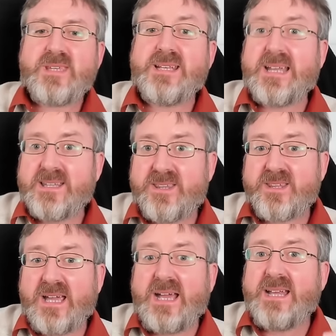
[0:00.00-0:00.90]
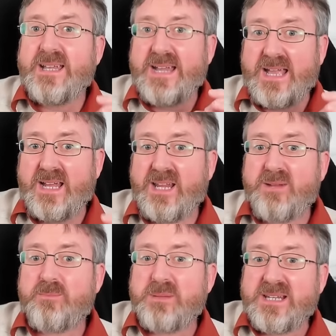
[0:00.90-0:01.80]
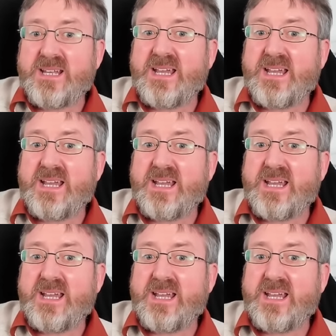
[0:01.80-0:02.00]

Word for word: That's a, been